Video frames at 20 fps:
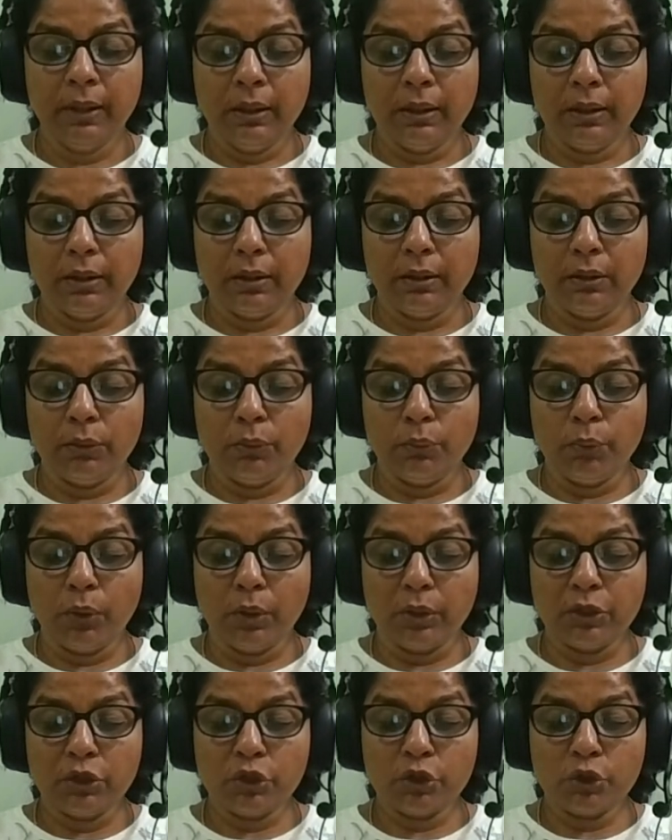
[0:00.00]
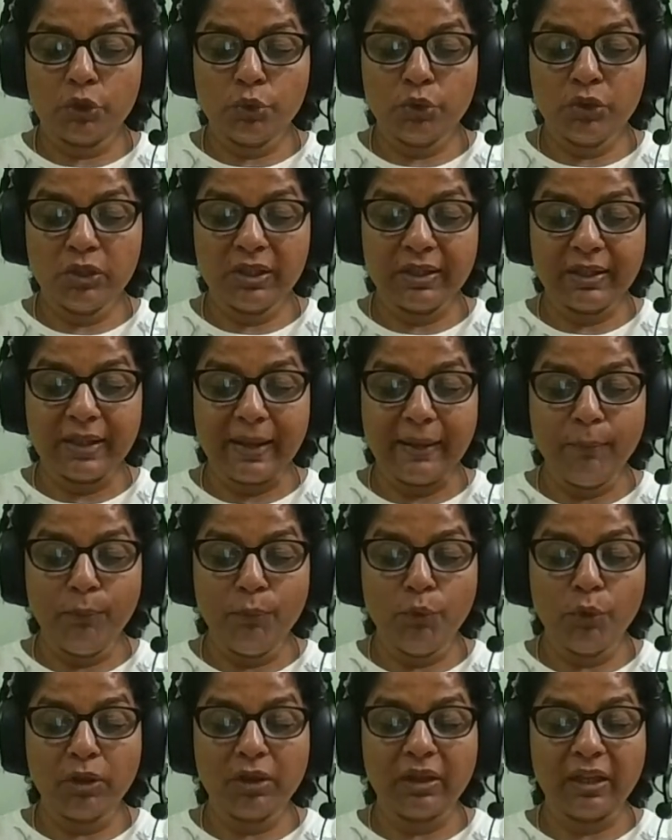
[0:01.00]
uh, what suits them
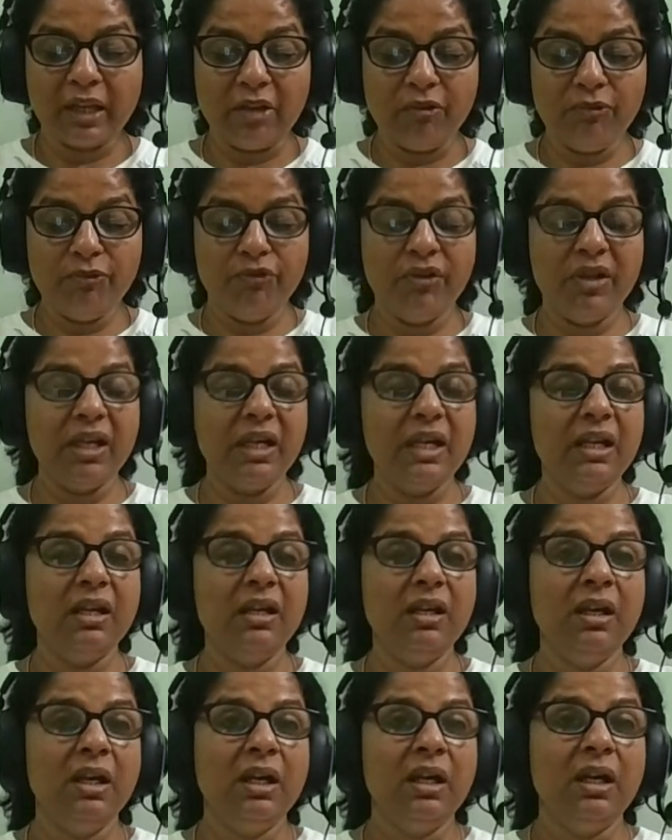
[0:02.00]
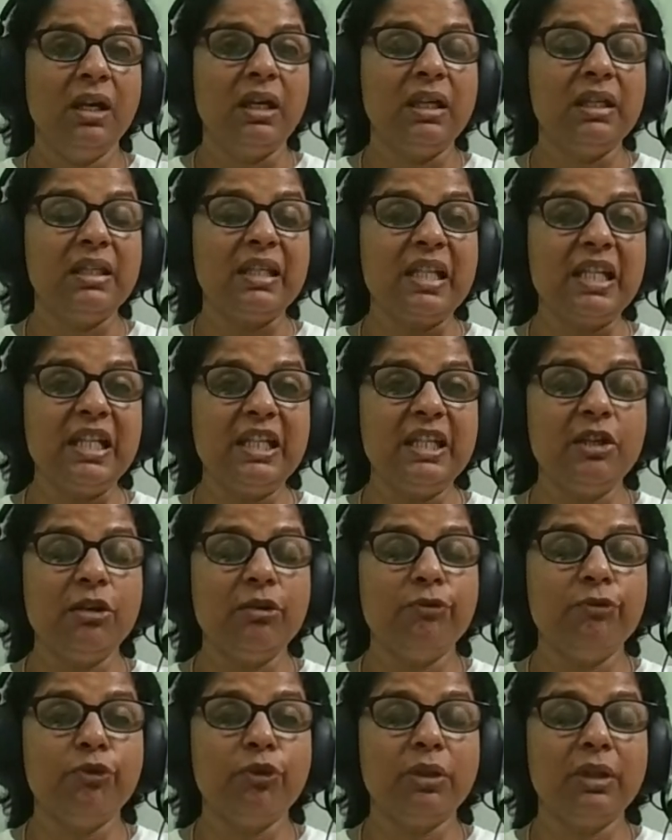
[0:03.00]
what they feel is
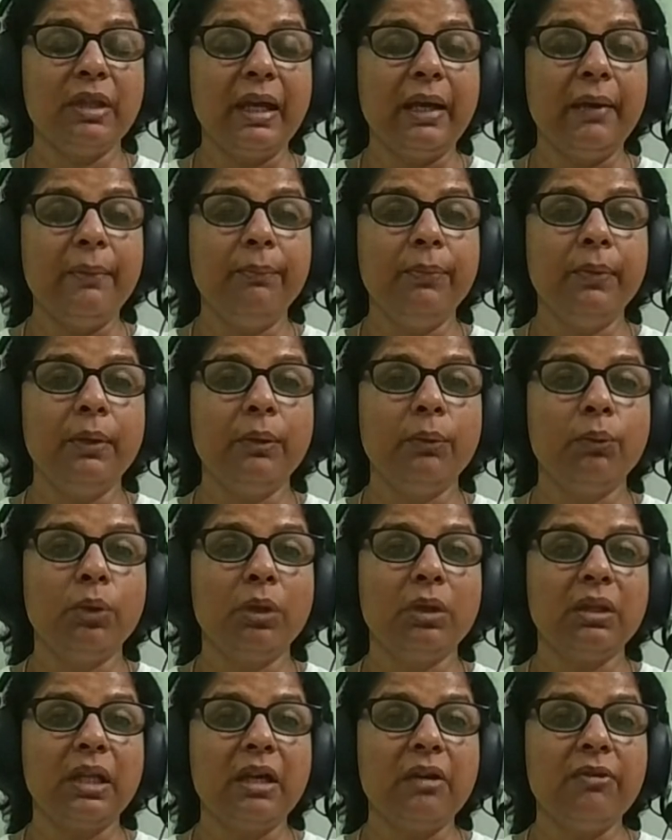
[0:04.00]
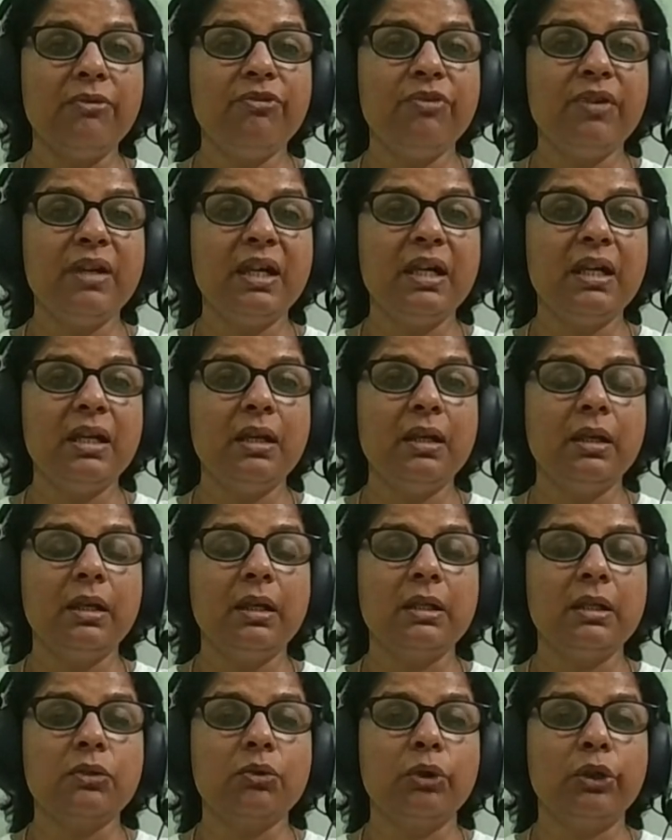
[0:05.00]
easier for them what they feel
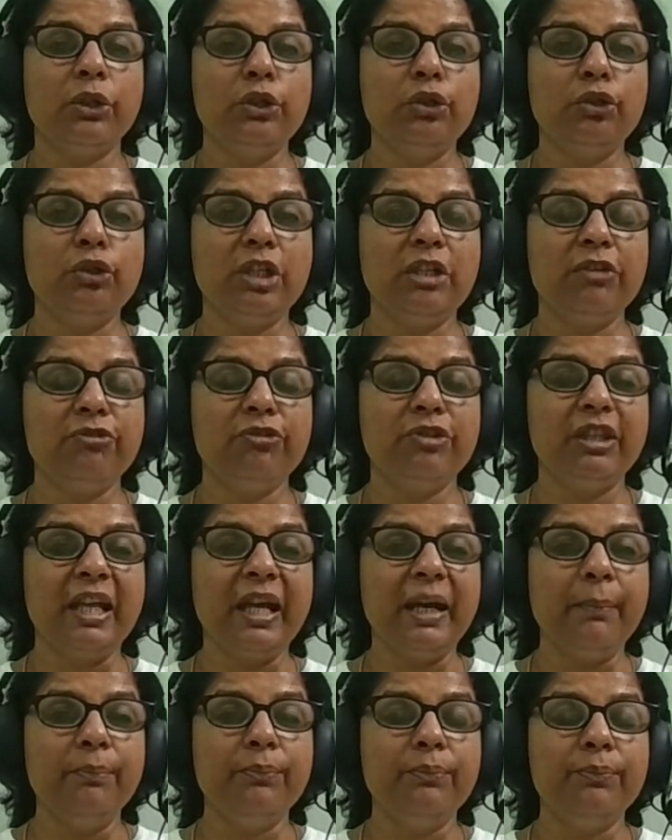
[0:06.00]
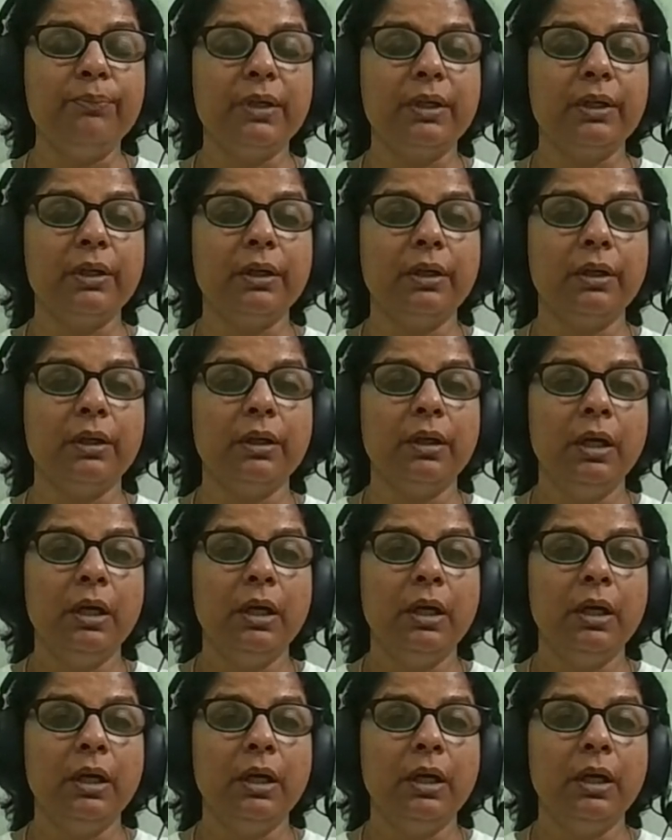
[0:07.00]
is going to give them uh,